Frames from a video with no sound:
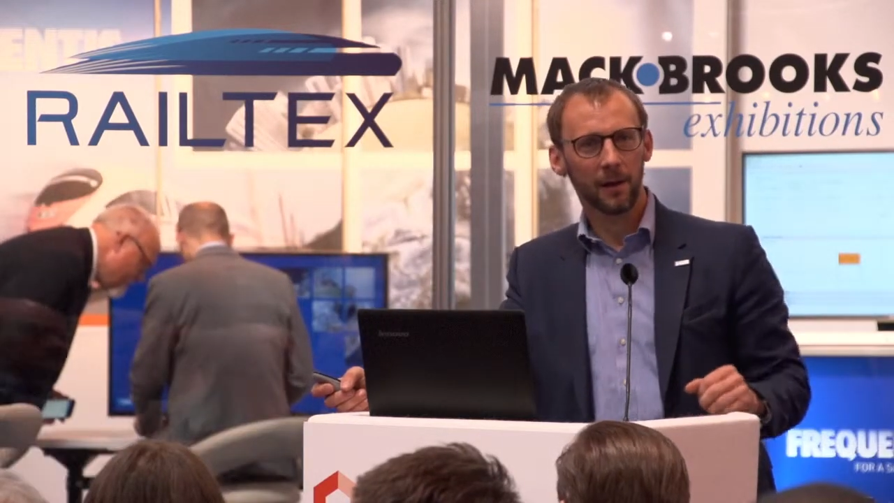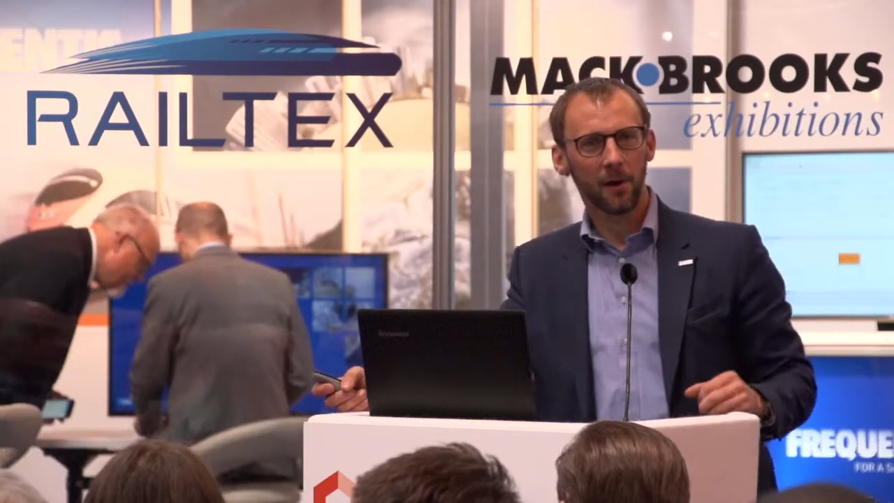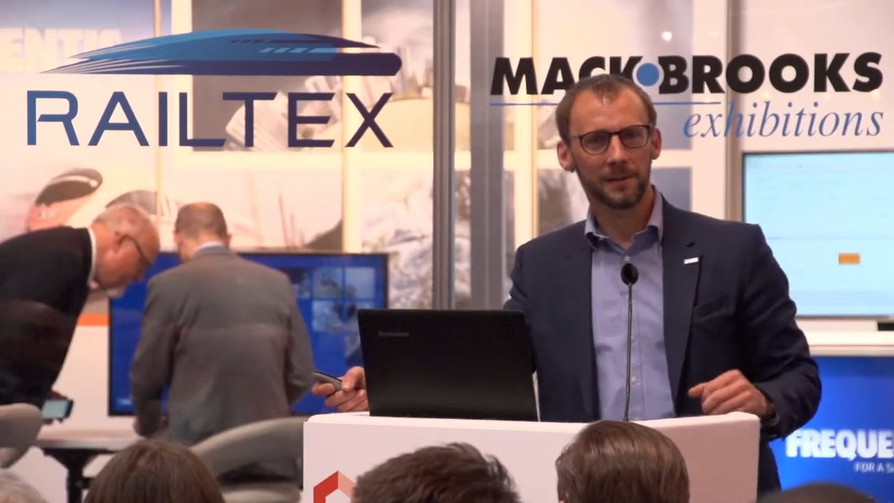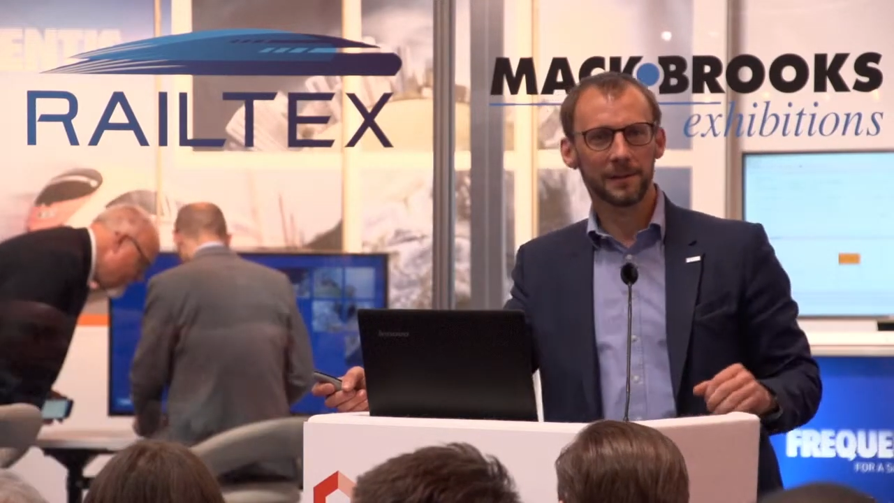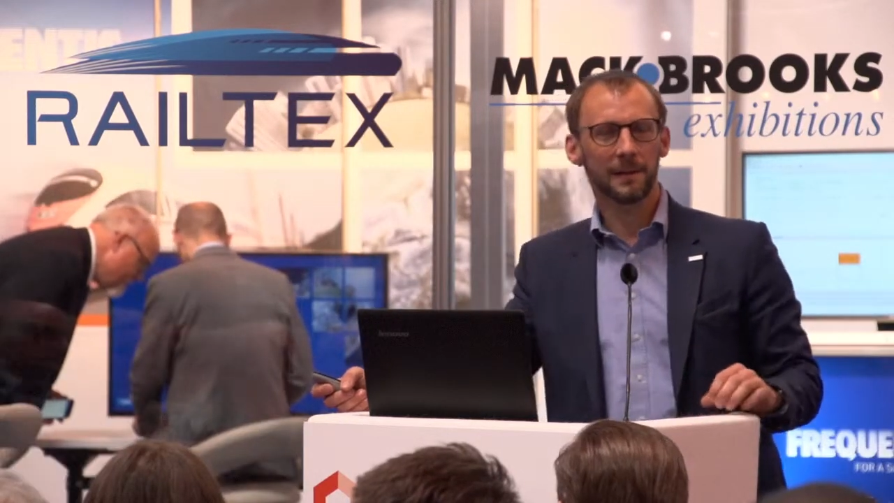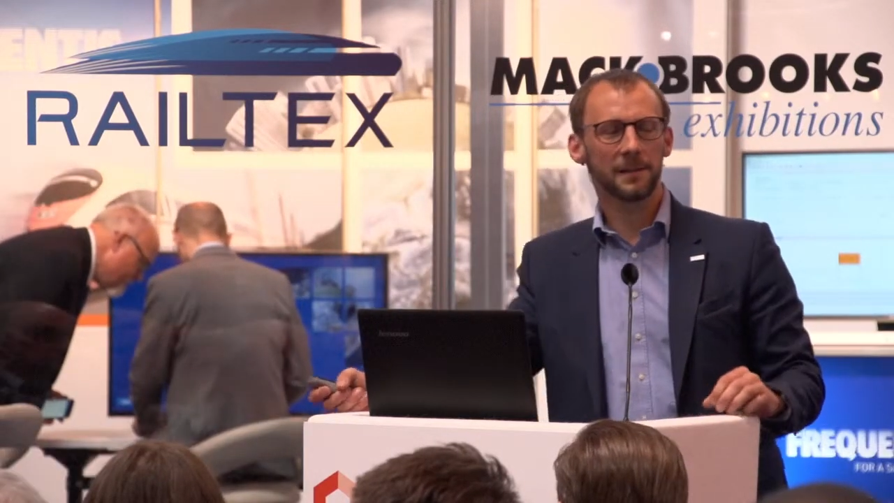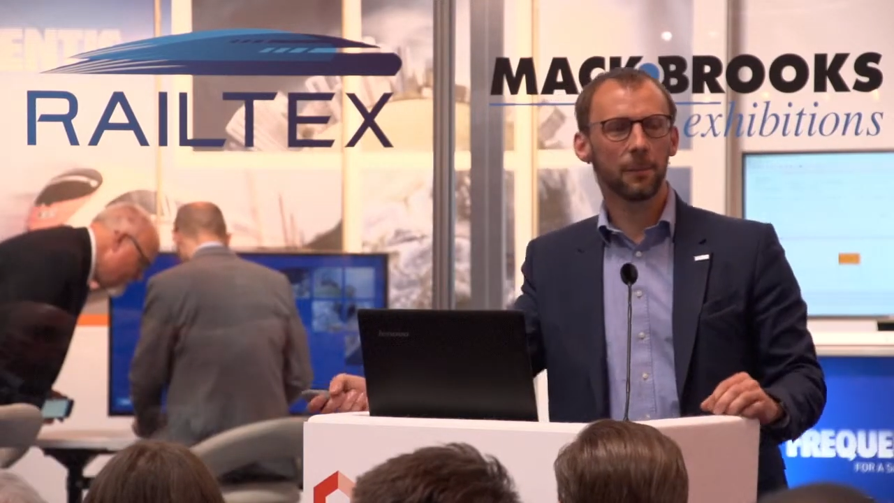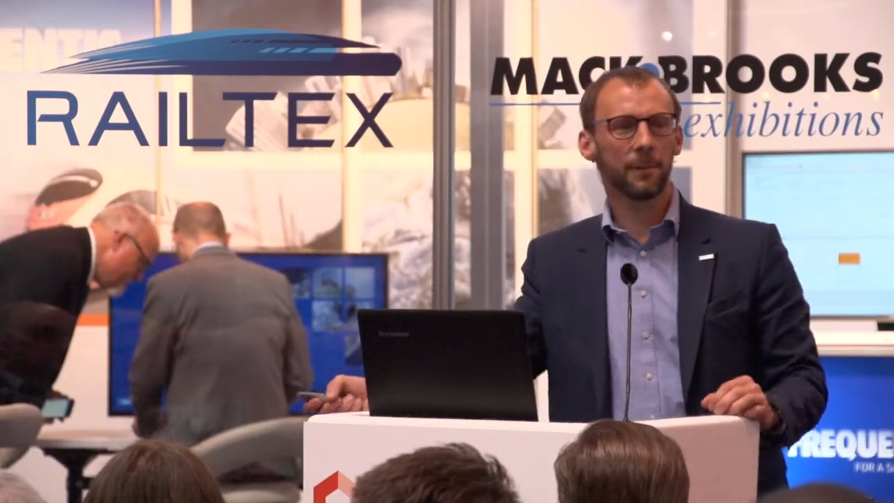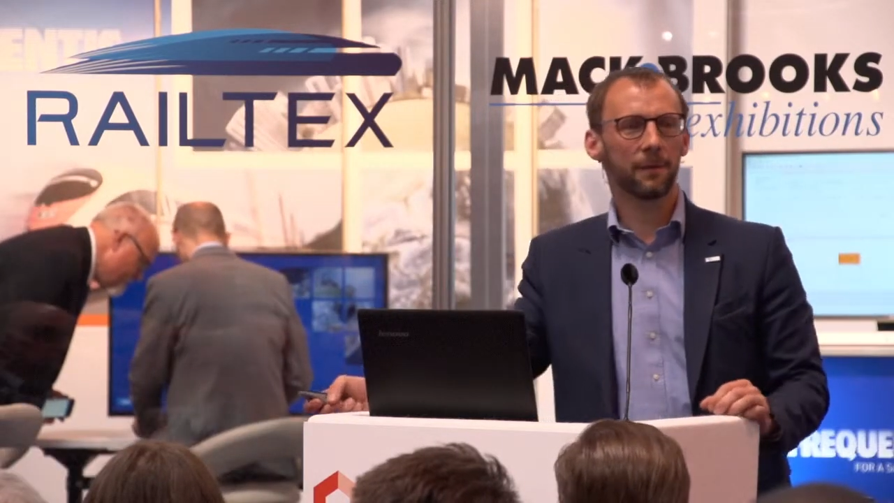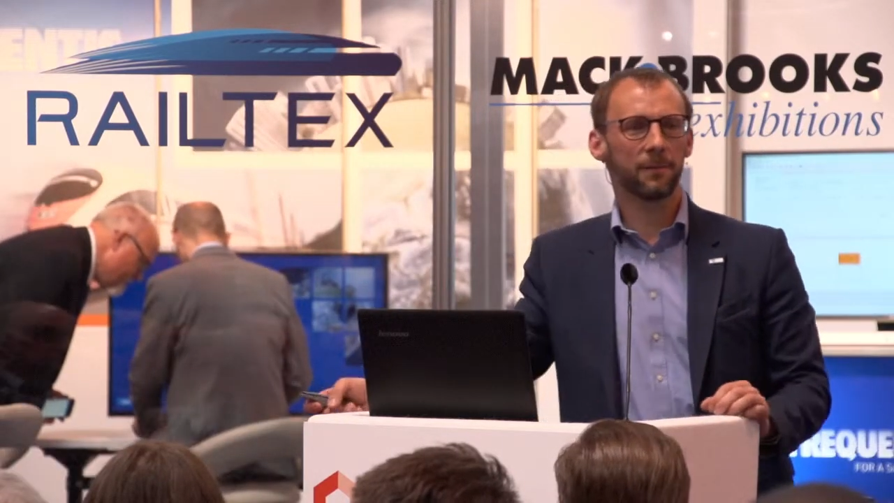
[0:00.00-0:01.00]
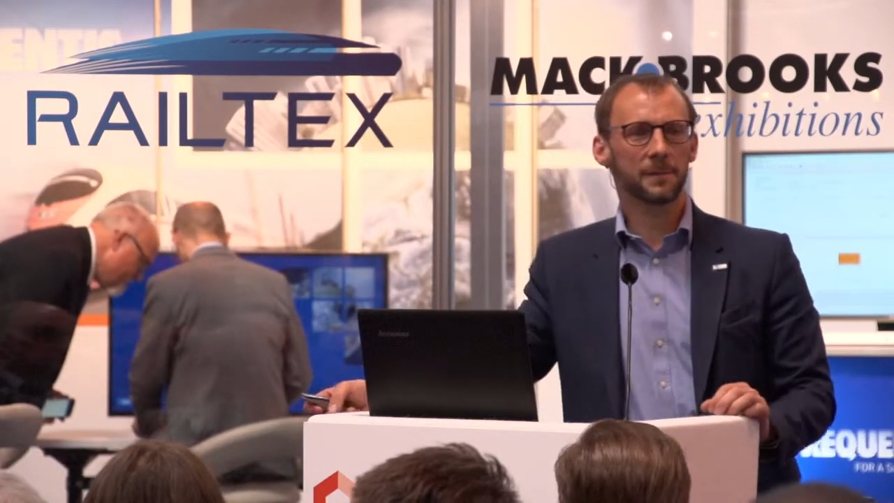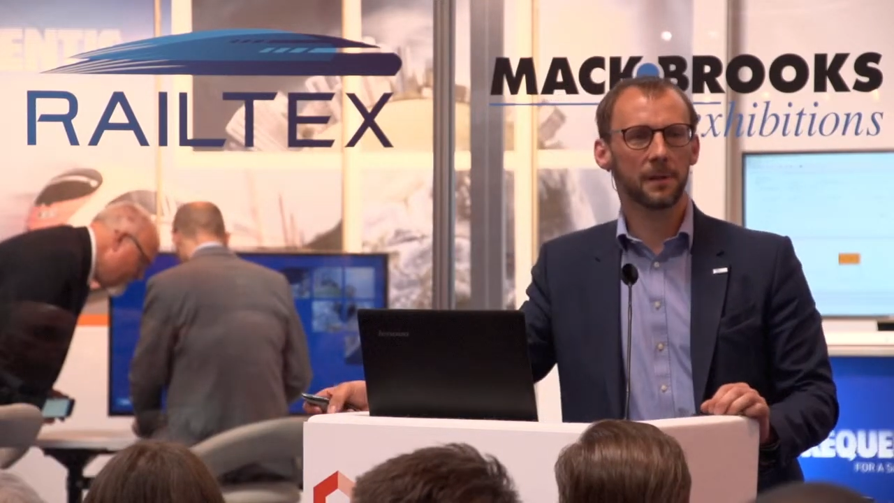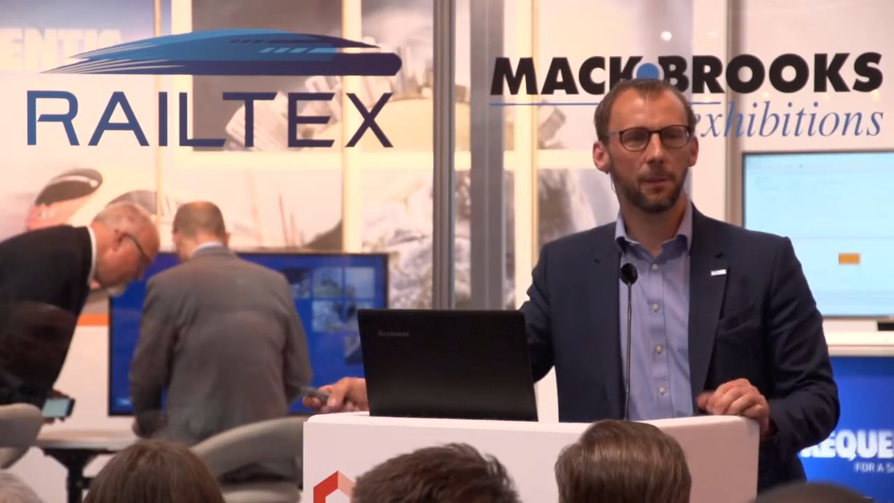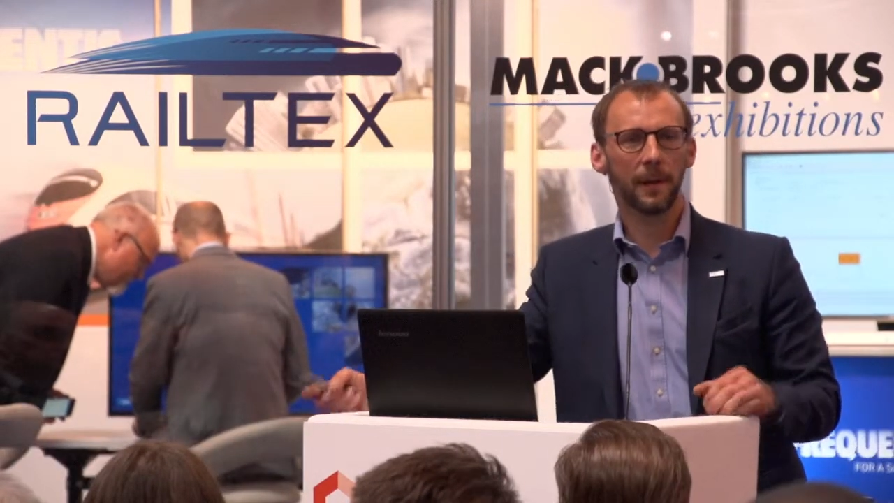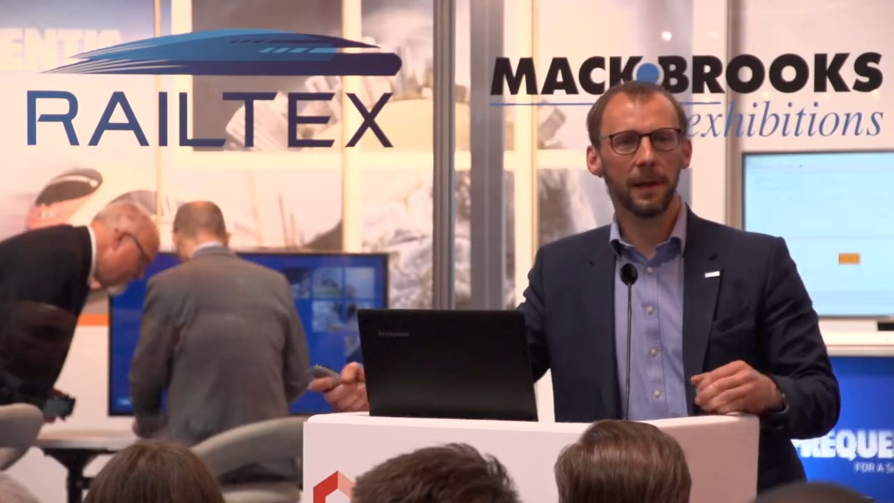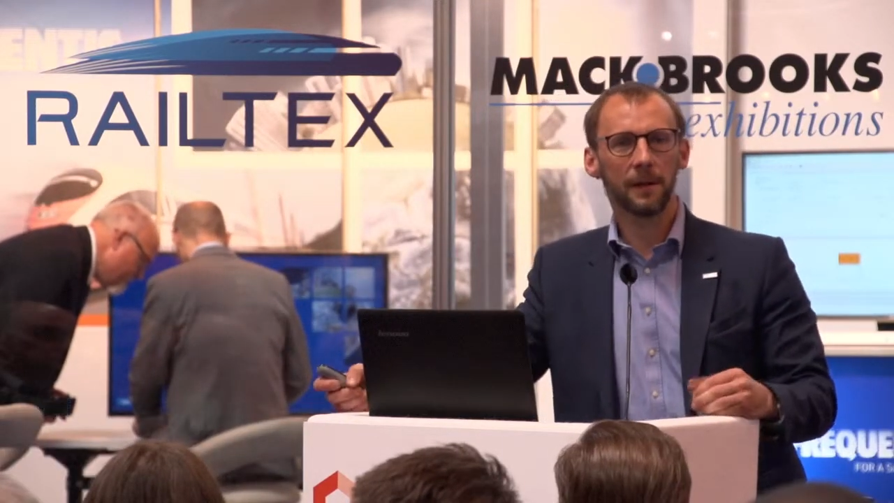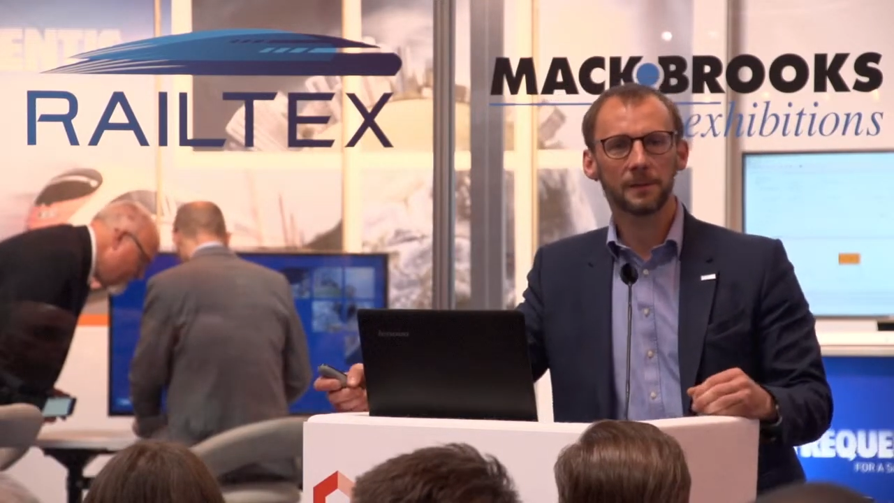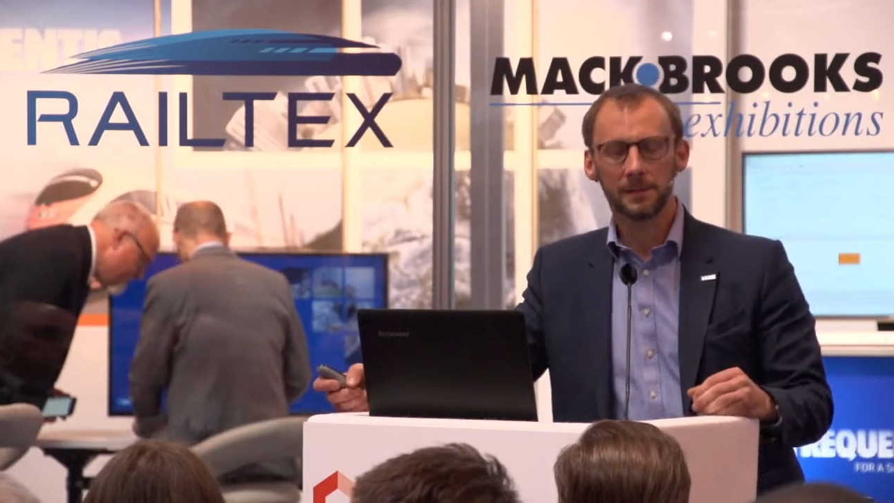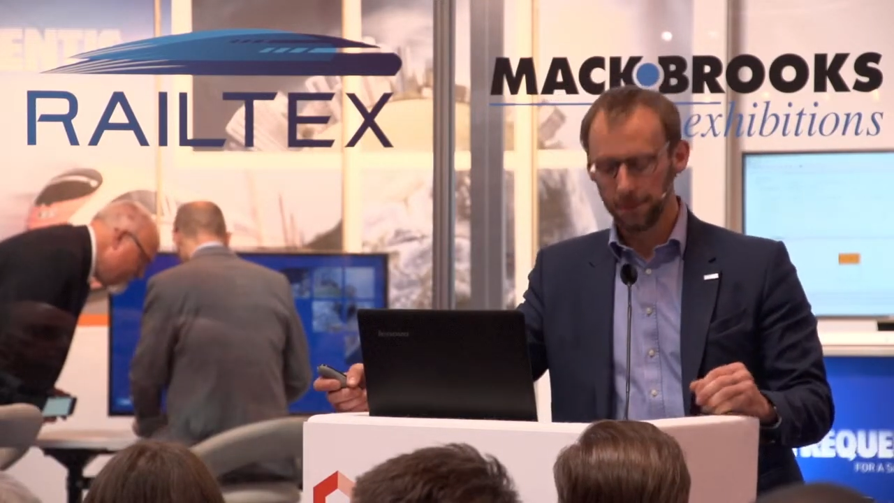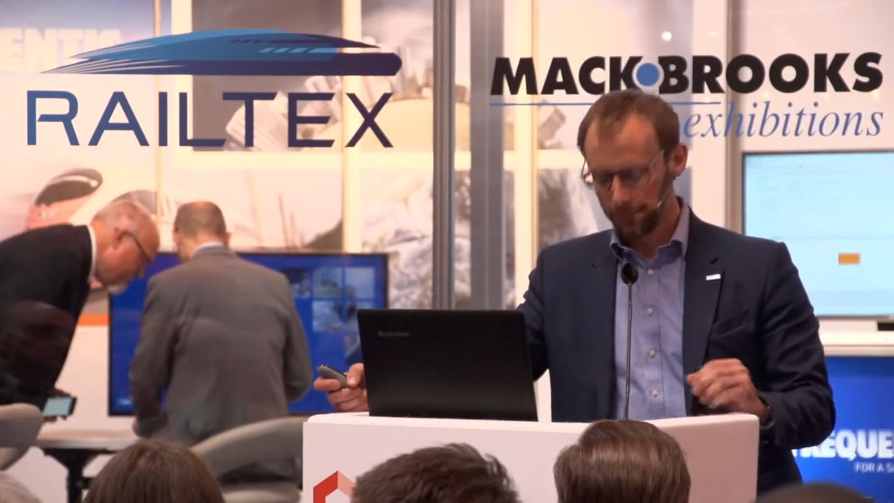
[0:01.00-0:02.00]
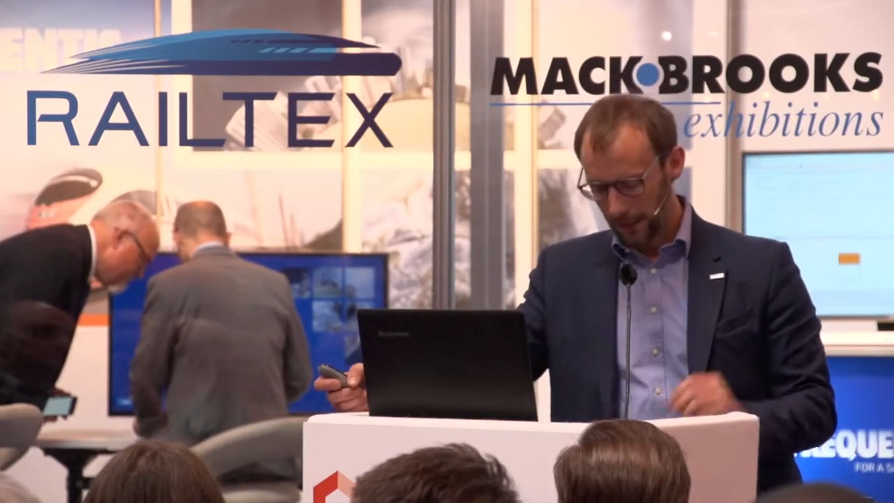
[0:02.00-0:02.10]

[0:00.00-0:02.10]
and asking something from something else.